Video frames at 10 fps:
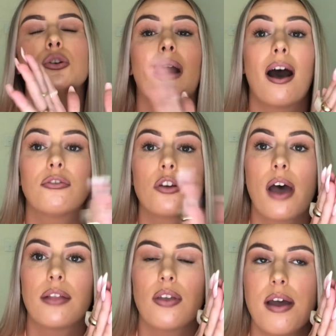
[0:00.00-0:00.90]
So after
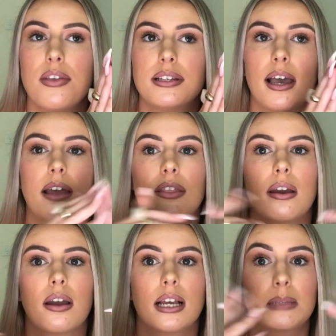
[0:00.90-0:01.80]
that, then,
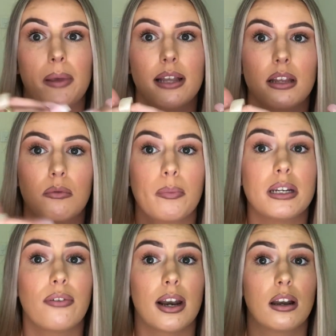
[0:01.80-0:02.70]
they explained that it would be
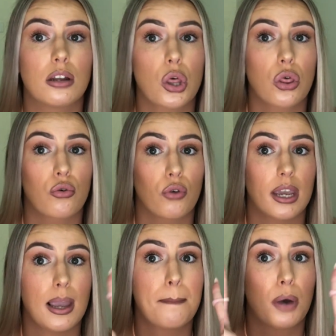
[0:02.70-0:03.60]
divided into
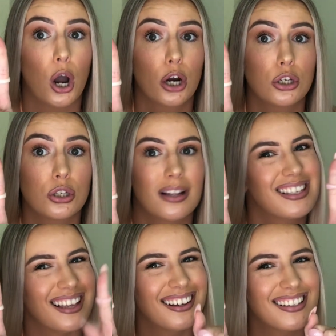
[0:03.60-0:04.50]
three parts,
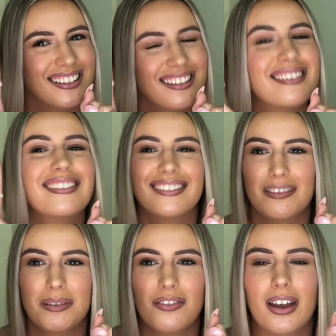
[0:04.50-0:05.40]
that's six,
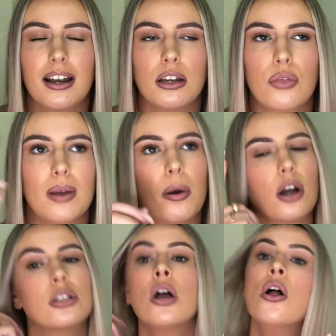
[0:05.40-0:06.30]
would be divided into three
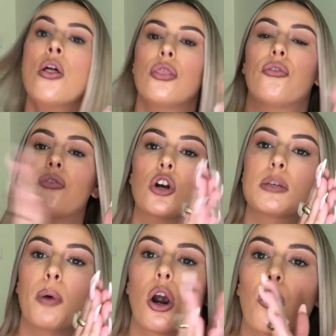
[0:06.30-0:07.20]
parts. The
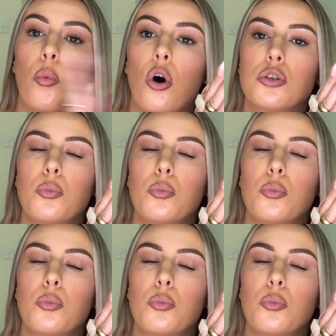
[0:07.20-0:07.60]
first part,